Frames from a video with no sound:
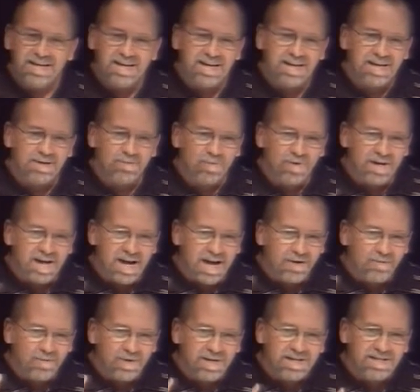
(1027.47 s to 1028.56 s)
And when
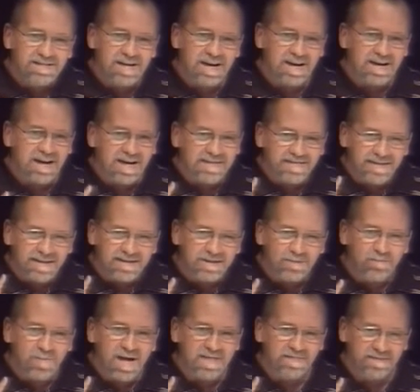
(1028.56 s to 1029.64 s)
I read that, I
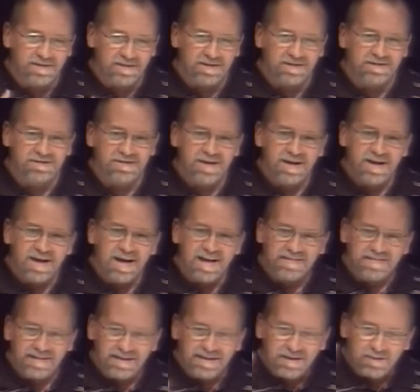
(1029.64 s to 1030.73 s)
think about this.
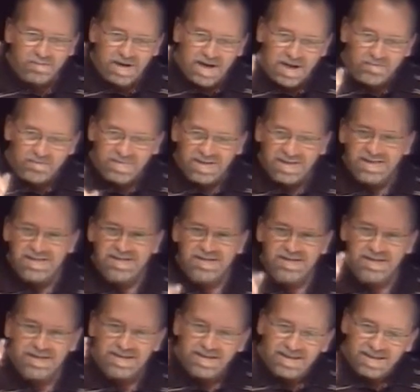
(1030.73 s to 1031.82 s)
I think about me
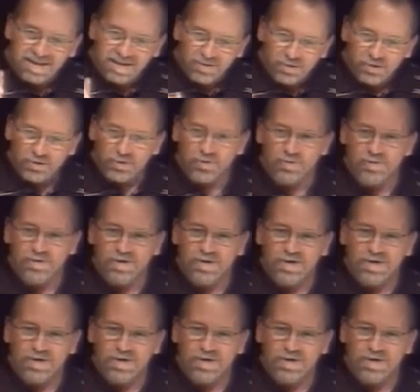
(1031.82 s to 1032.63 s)
and you.